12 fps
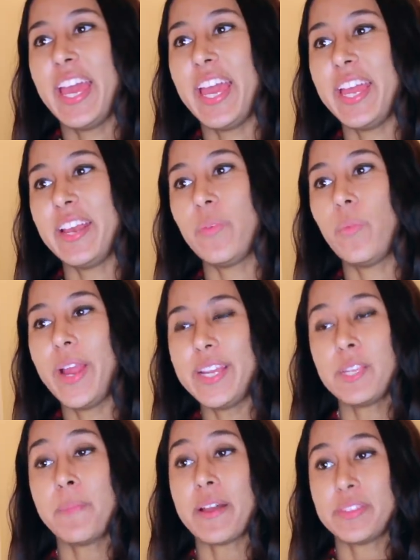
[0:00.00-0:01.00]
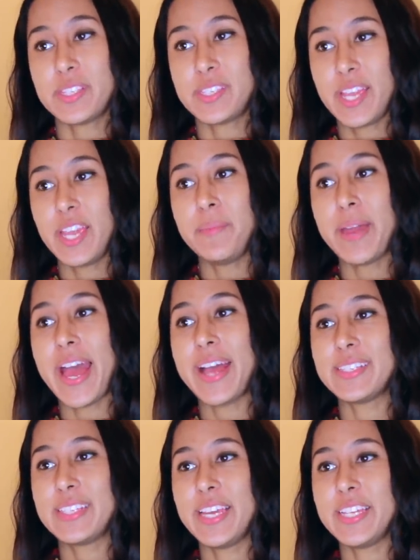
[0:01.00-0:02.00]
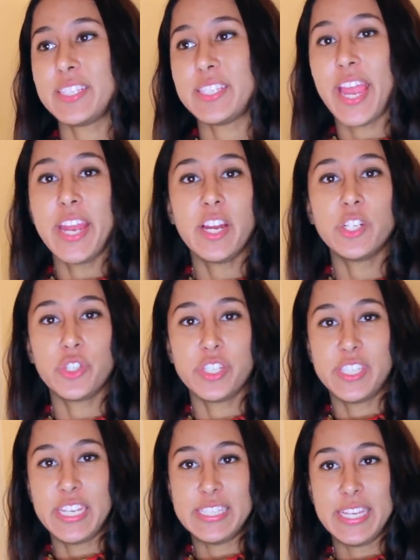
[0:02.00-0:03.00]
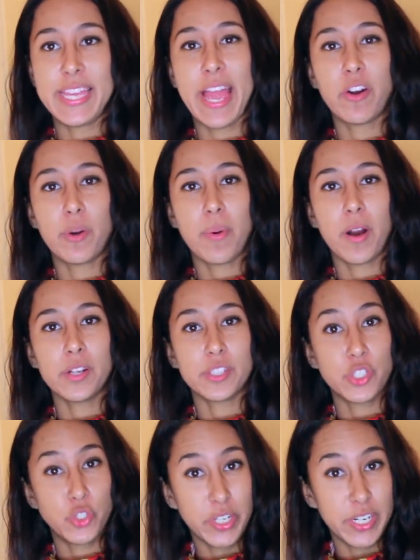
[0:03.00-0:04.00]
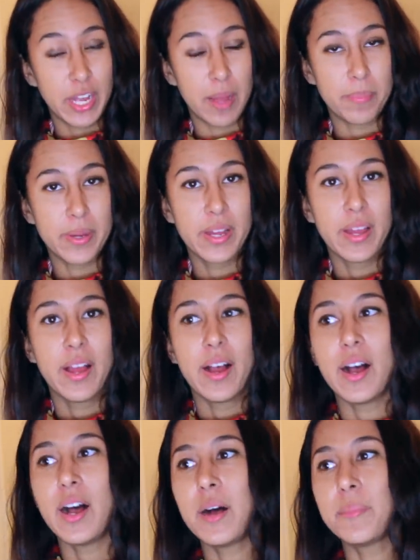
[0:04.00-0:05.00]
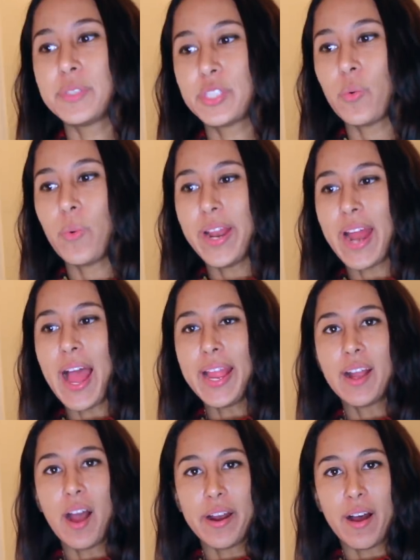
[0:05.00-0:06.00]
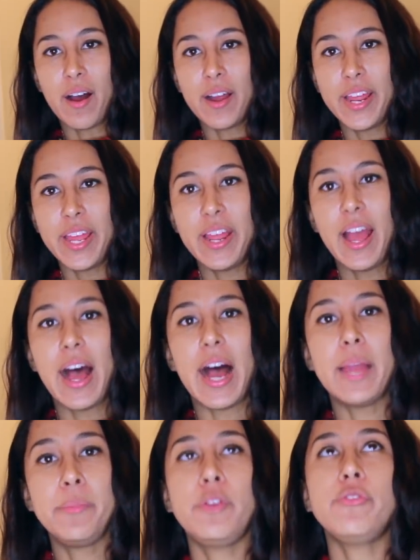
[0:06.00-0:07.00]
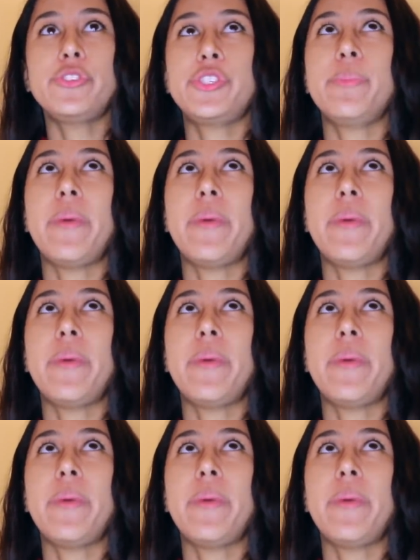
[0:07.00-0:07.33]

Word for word: it weighs about the same as its 800cc counterpart, the Street Cup. Um, so when I got on it, I'm used to